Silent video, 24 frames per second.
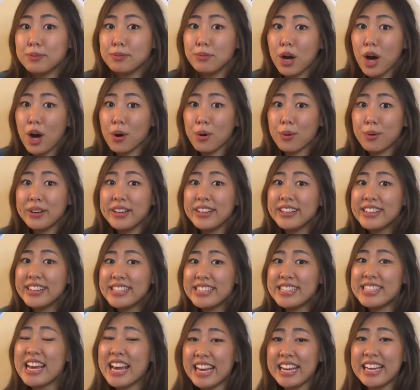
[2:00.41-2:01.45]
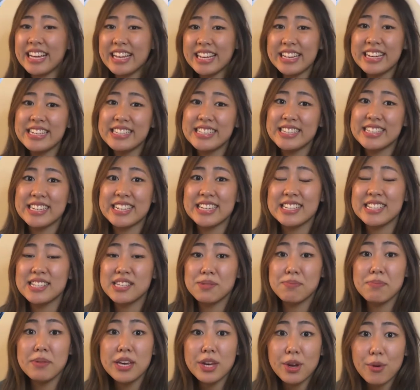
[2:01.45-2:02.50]
Whoa, take it easy.
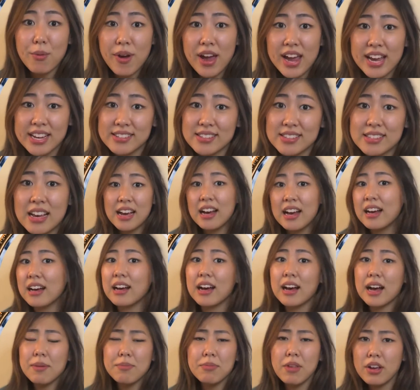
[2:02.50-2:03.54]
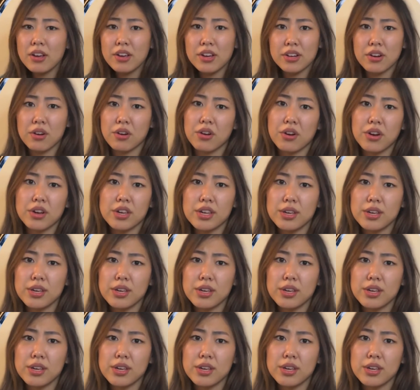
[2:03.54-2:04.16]
It's me, Grace. I'm not gonna hurt